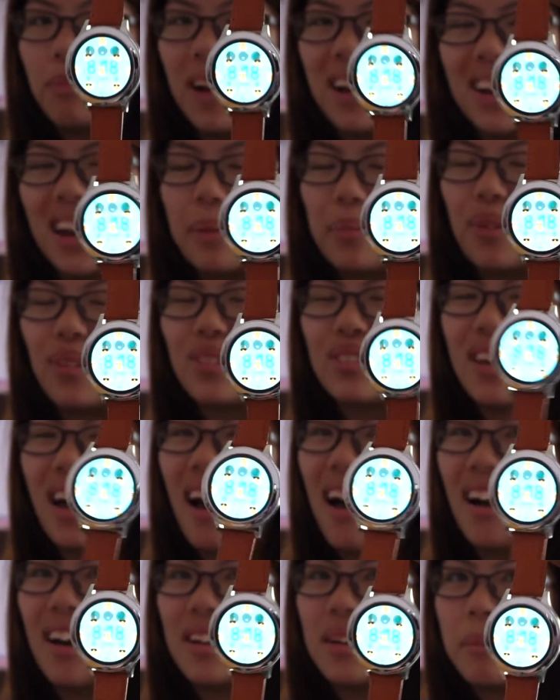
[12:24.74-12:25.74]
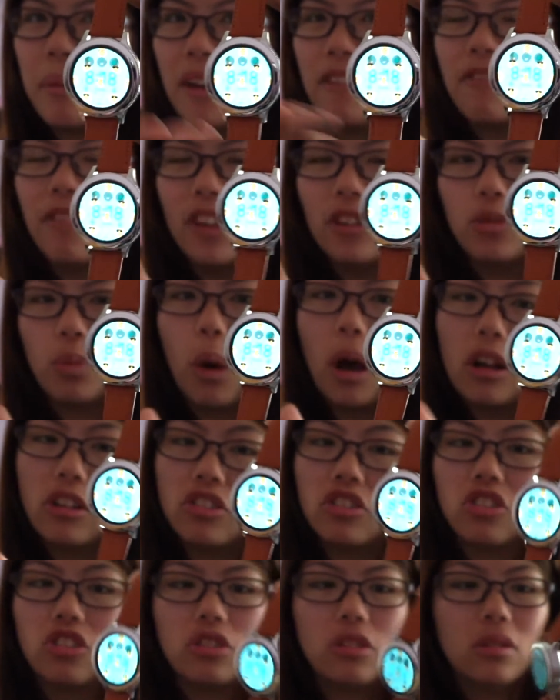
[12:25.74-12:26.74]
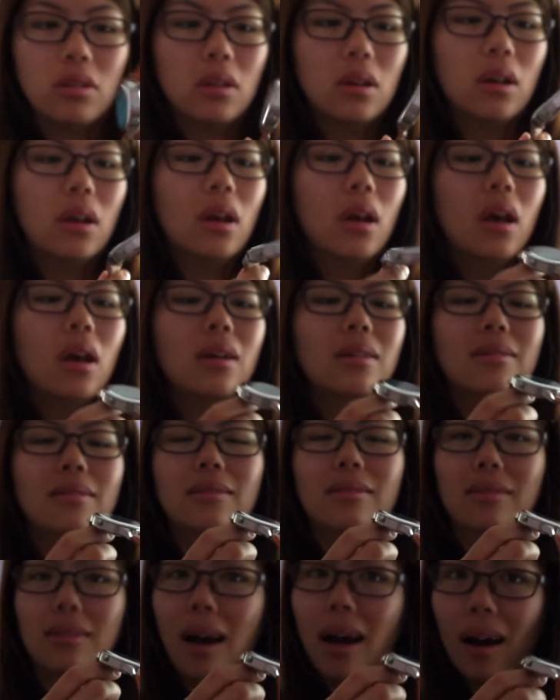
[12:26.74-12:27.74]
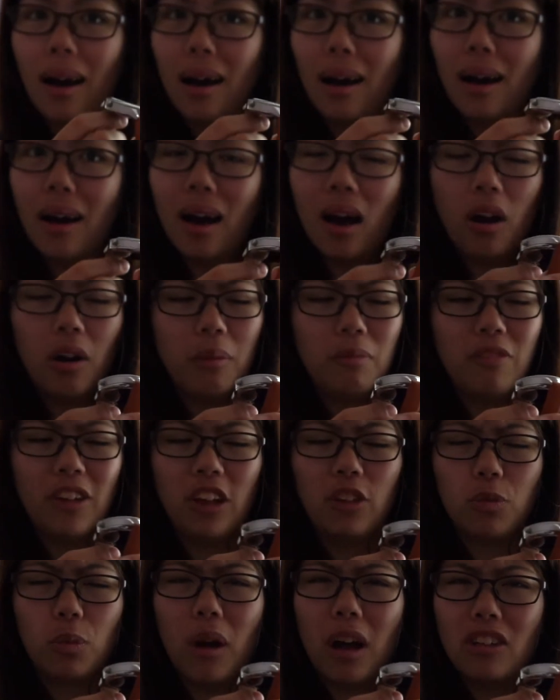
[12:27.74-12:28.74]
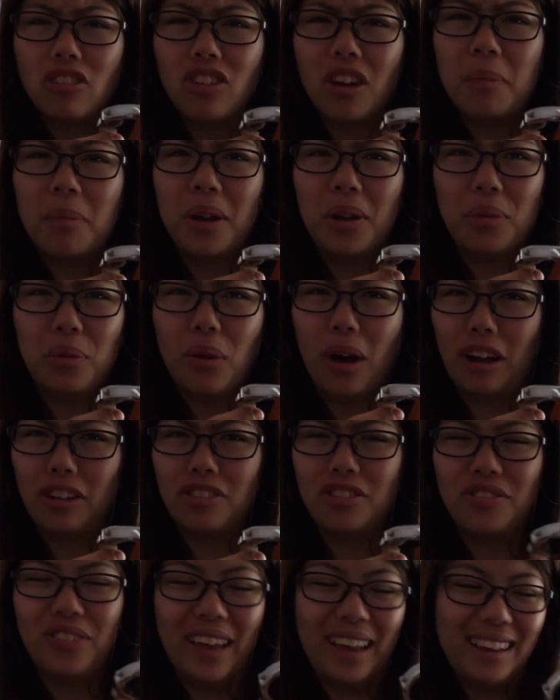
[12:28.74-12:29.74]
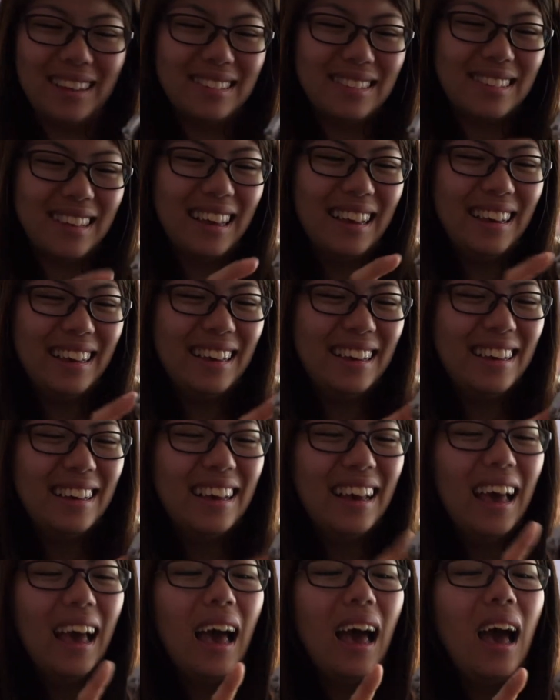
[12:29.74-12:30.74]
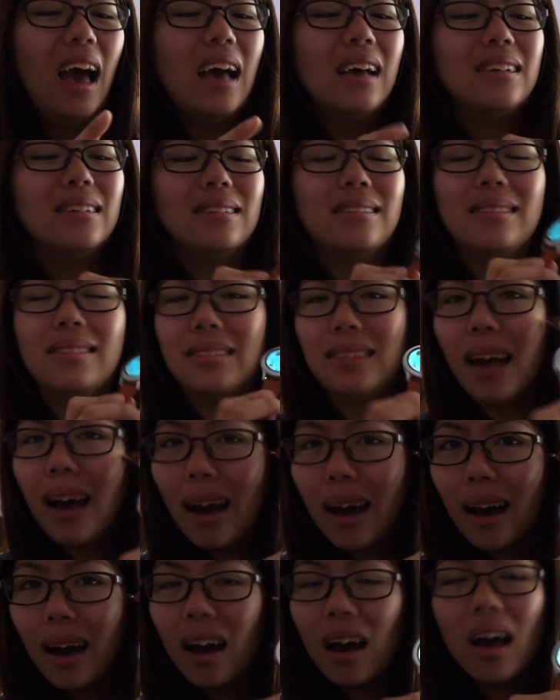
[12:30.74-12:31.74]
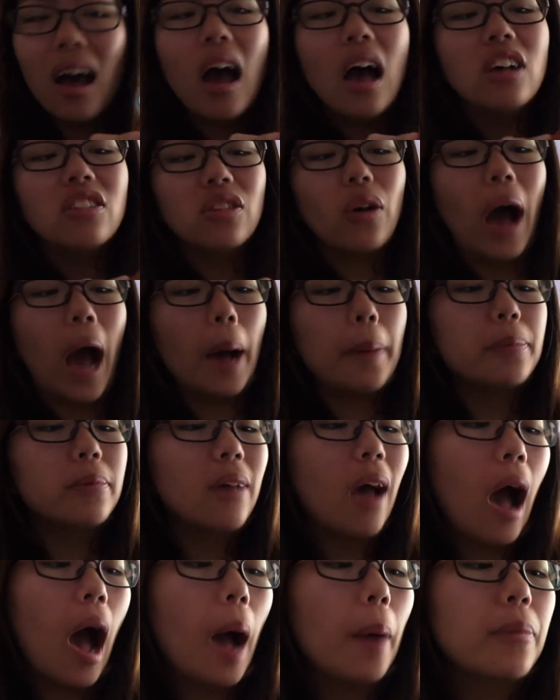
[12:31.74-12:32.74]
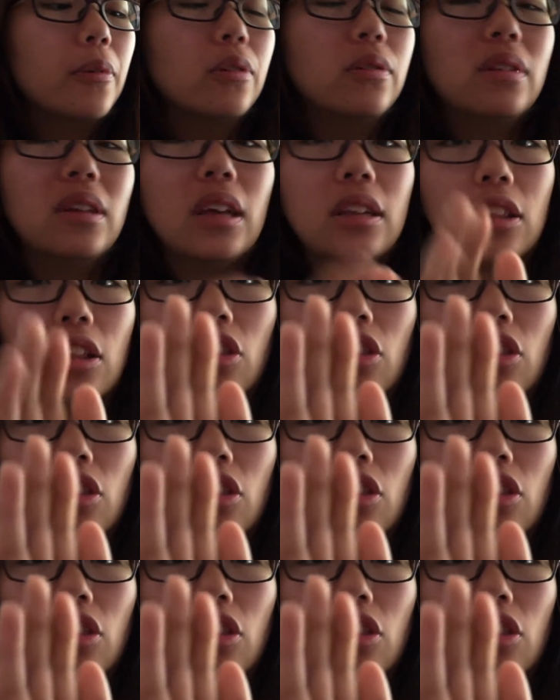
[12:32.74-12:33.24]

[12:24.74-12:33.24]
pineapples on my face watch. Duh! Face watch, on my watch face. Duh! So up top, you'll see like the